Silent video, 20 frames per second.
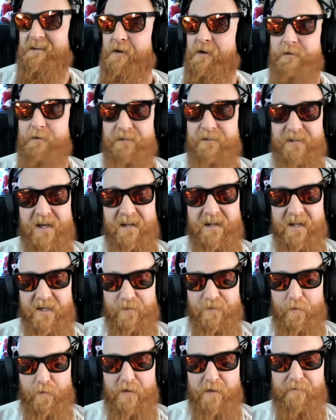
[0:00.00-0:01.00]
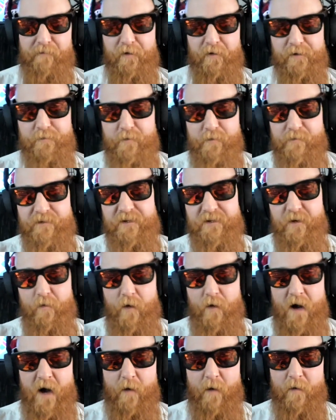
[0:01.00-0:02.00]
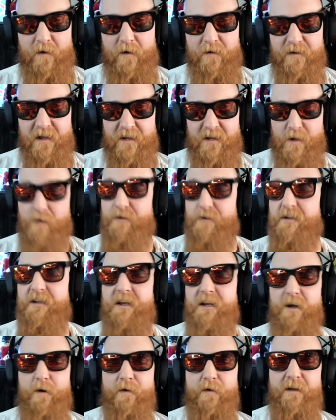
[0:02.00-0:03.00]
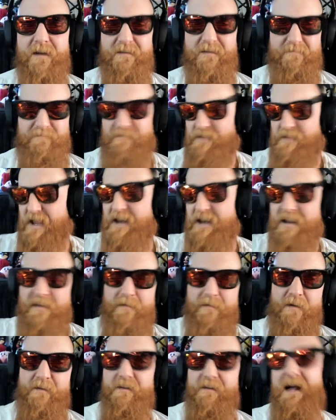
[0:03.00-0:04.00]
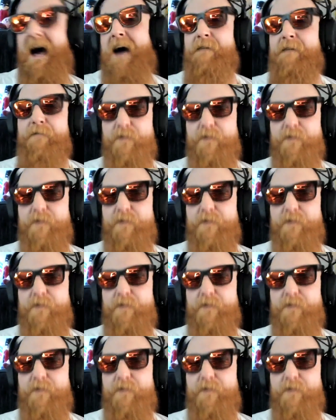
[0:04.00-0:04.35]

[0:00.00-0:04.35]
was saying like it's one of the first movies in a while where like usually you know like and you laugh or you